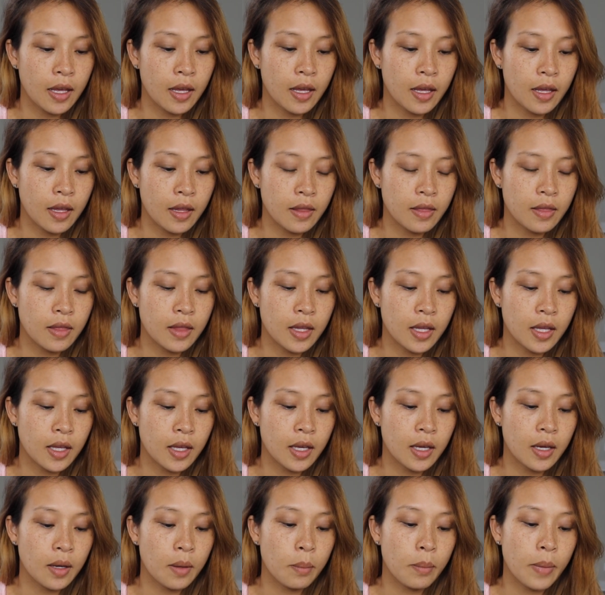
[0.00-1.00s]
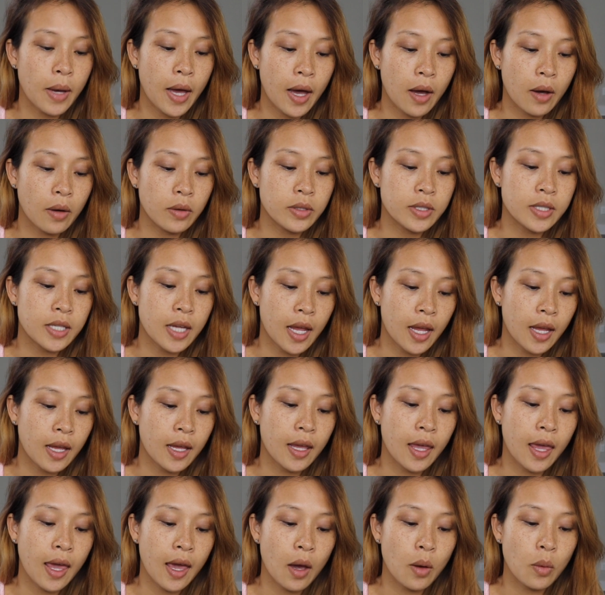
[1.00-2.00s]
in the Pound
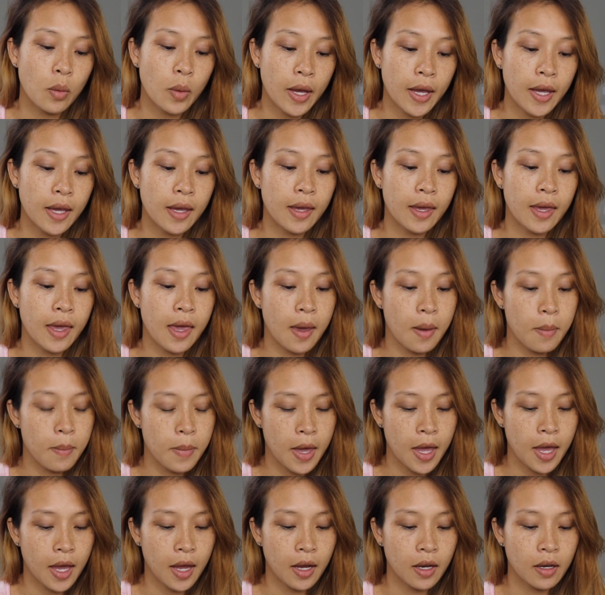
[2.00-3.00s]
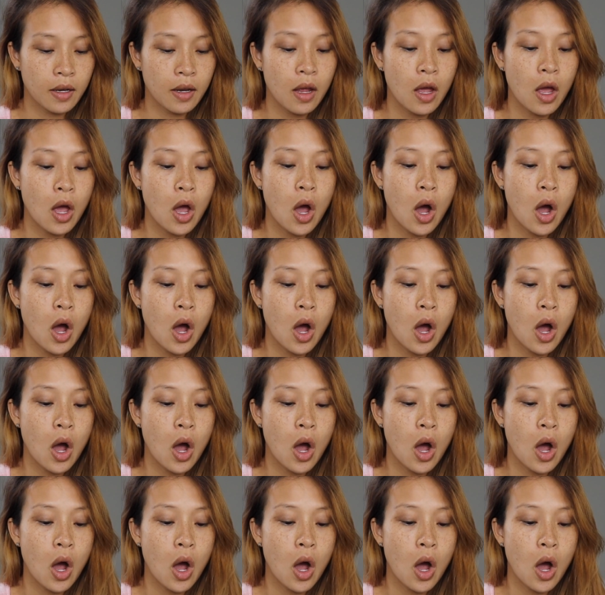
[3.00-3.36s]
8 Can't Wait campaign